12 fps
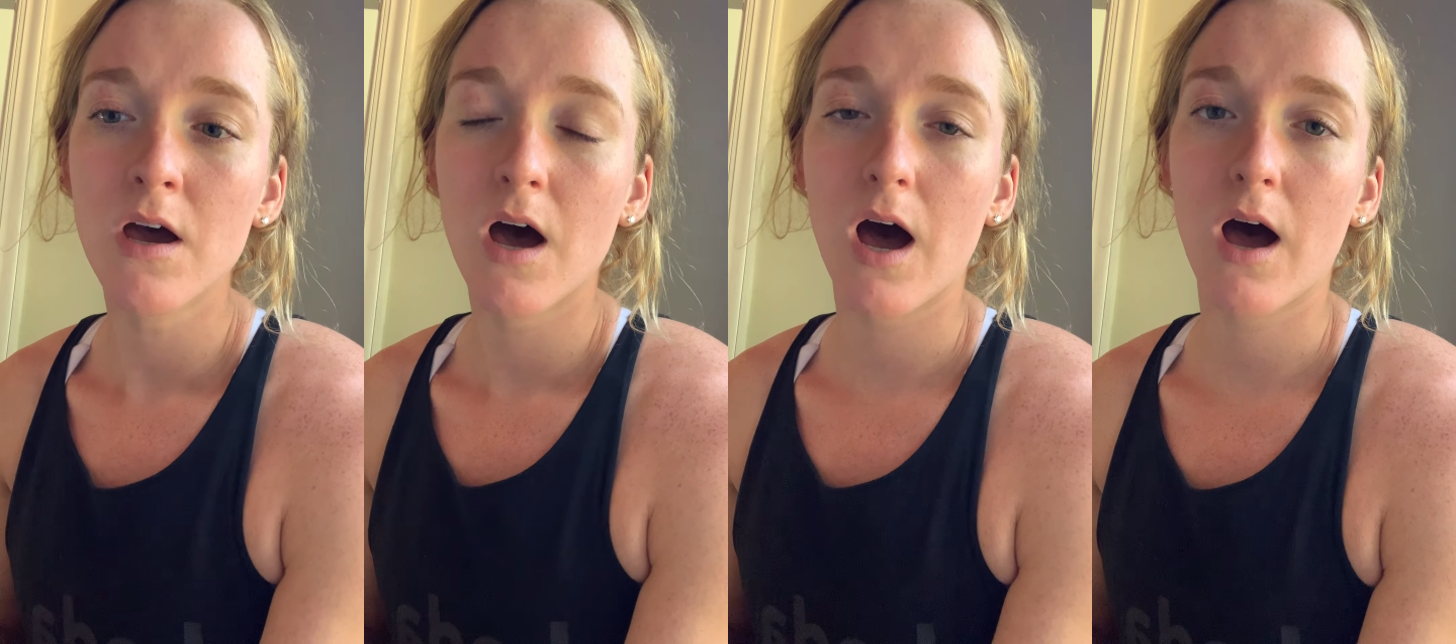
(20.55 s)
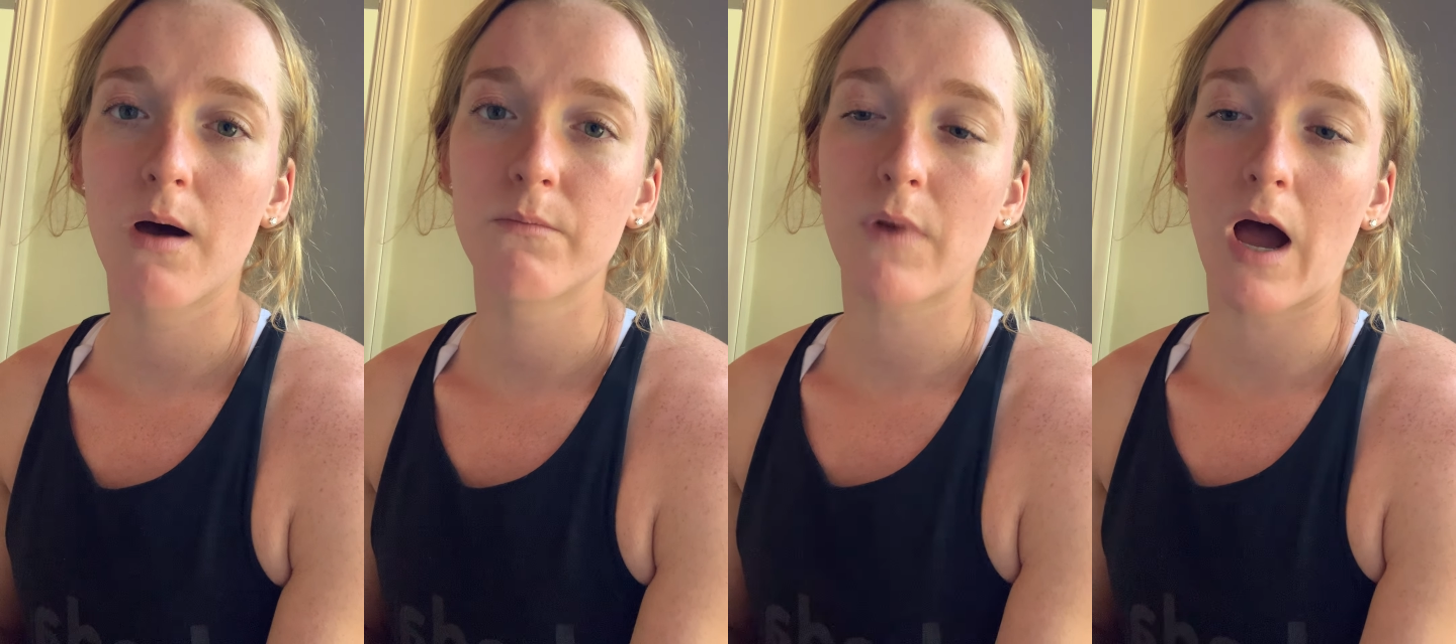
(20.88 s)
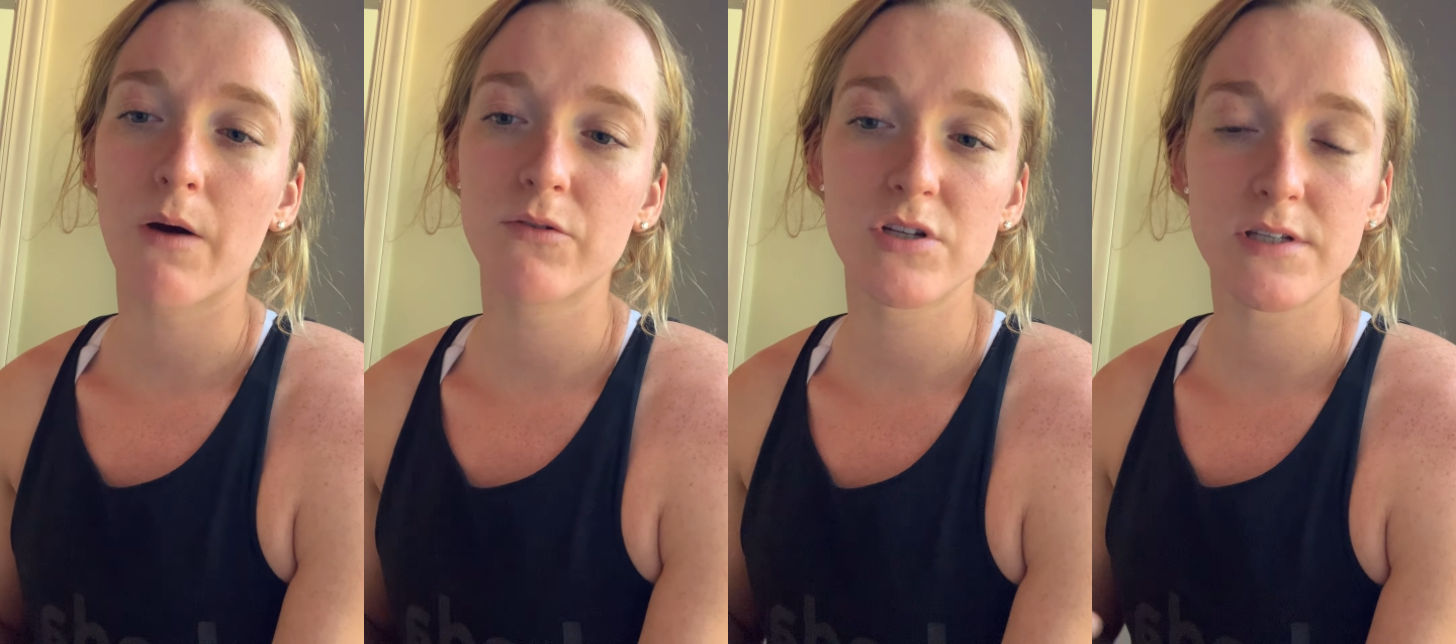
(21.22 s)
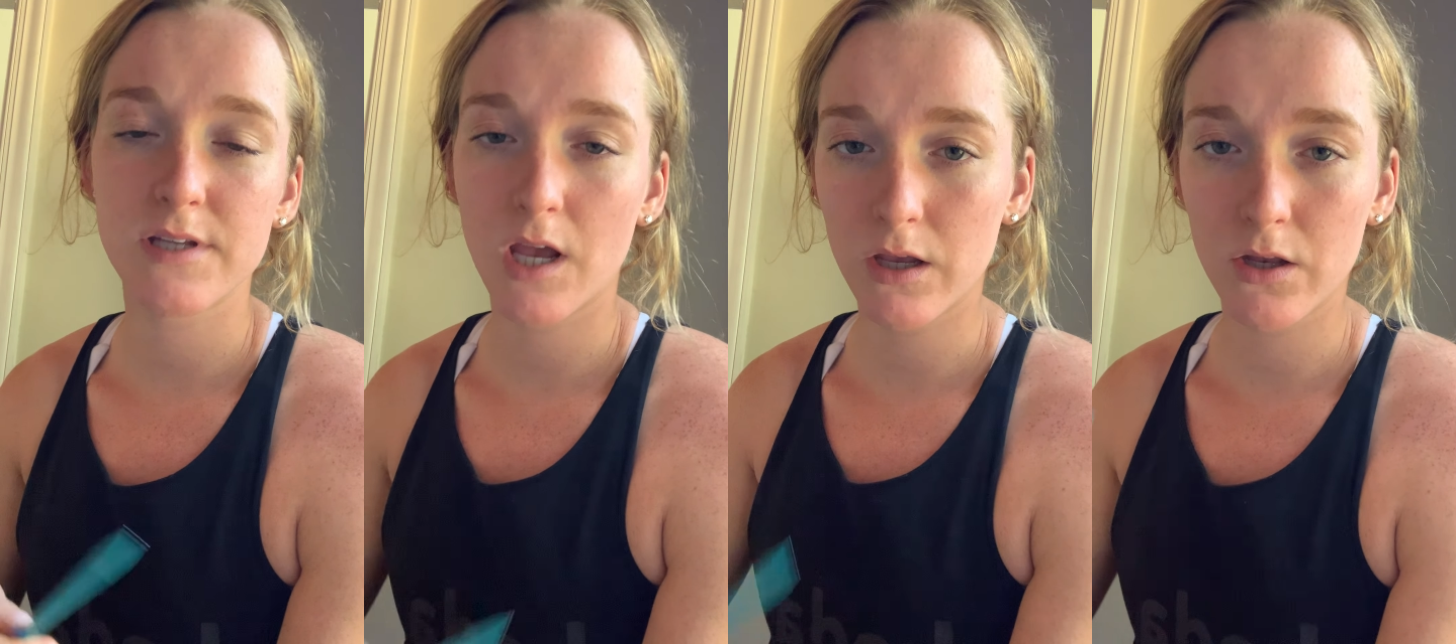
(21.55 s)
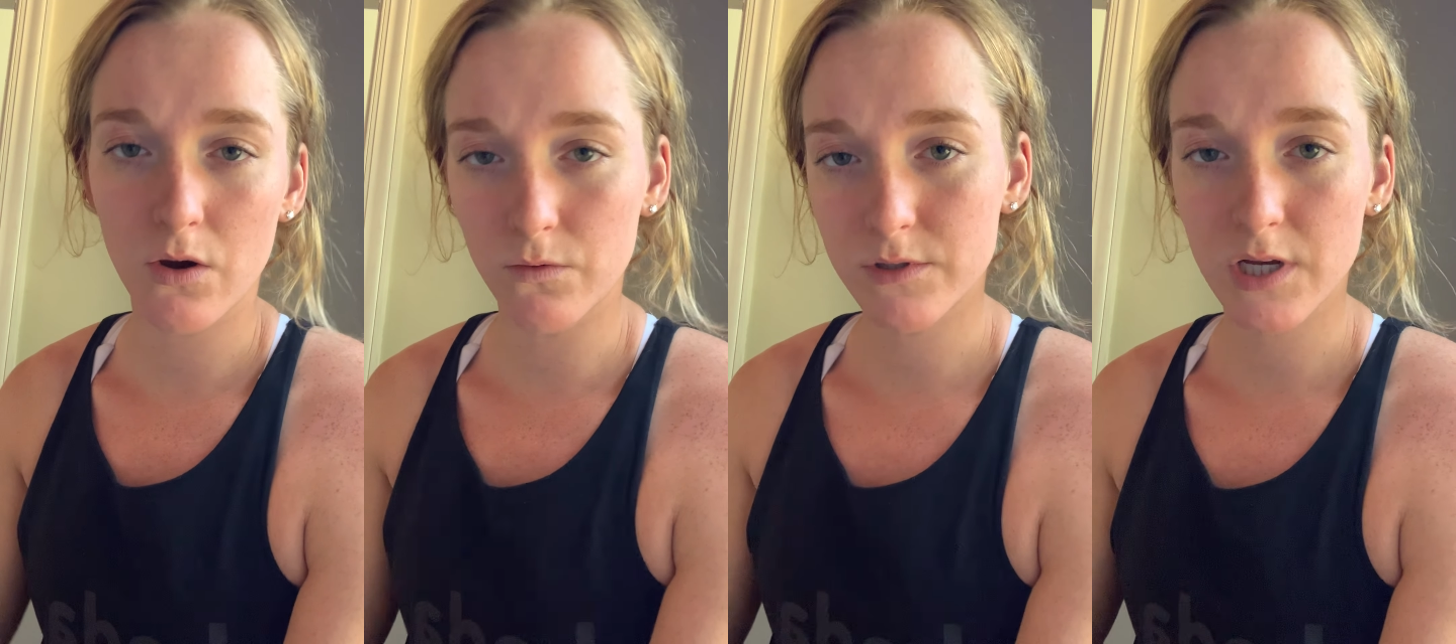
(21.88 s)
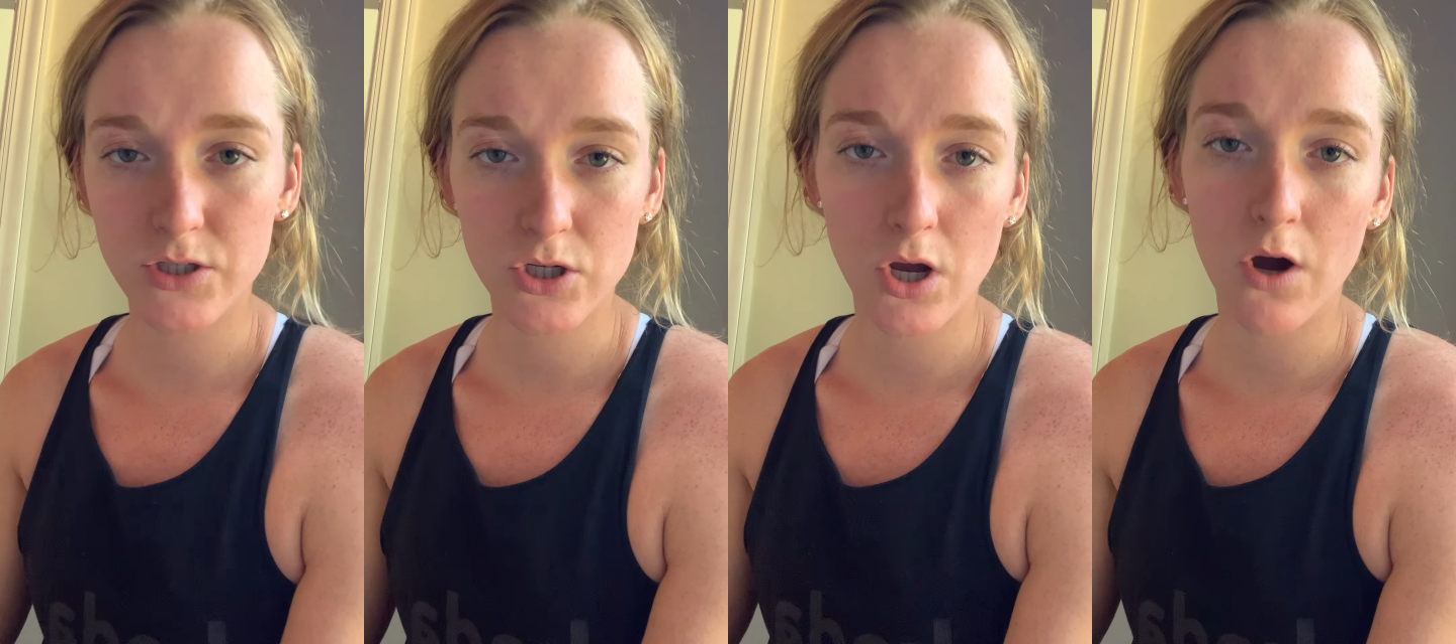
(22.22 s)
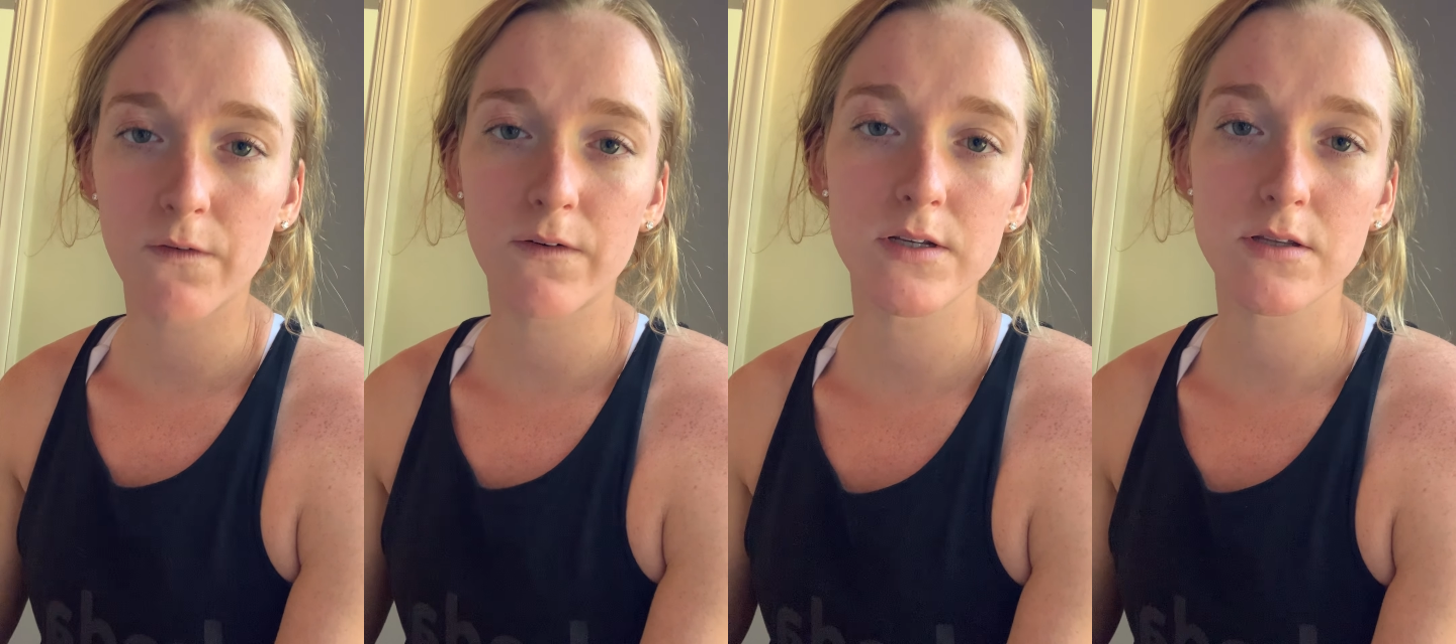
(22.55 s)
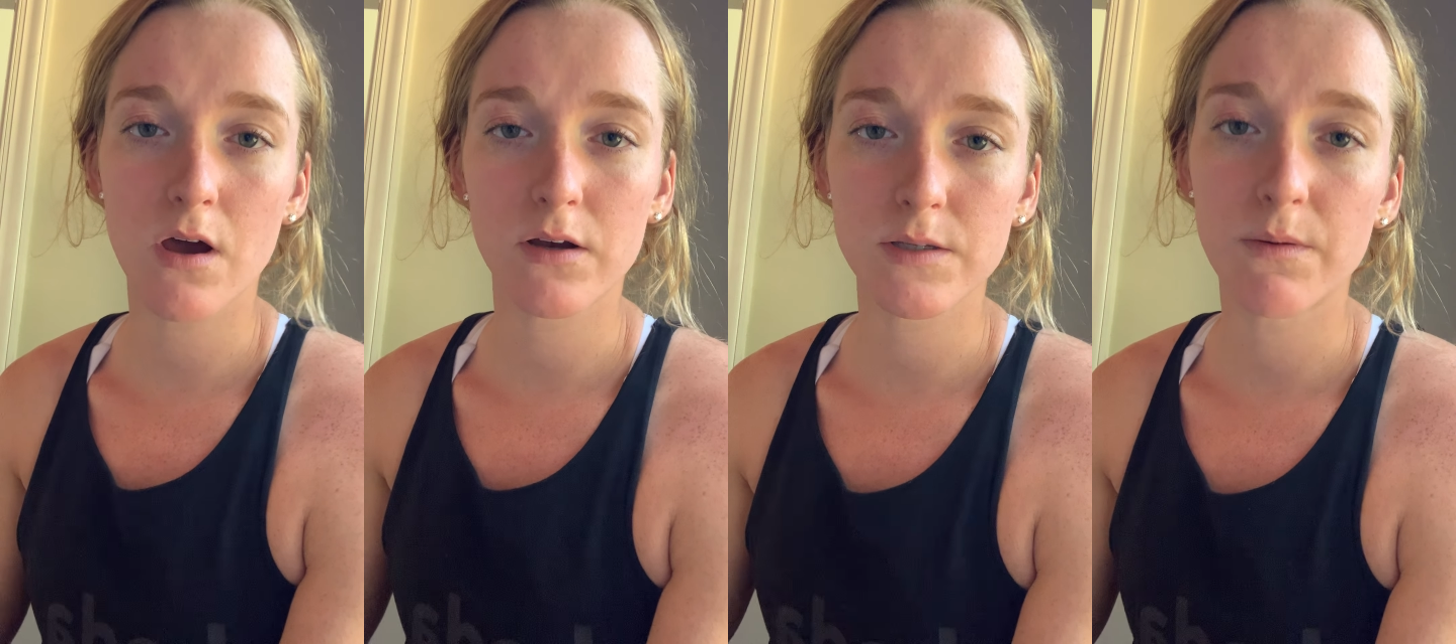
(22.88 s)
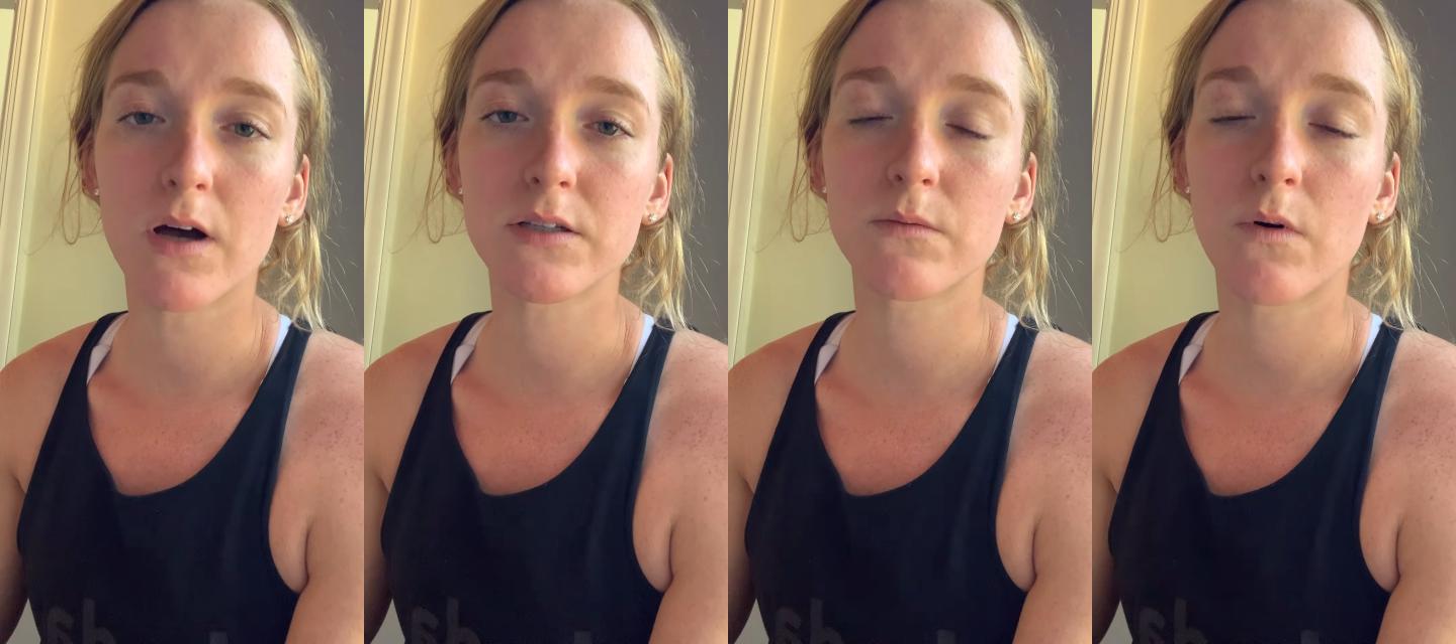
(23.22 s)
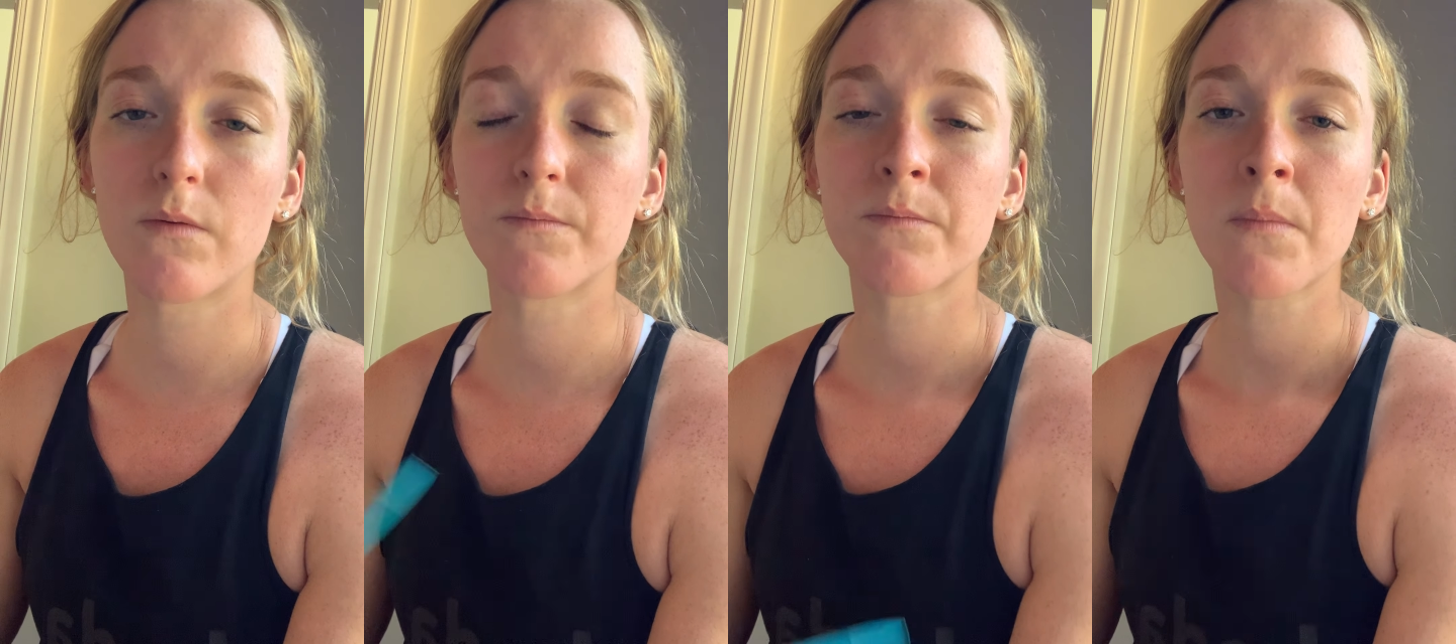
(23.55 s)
I would just say touch and go for as long as possible.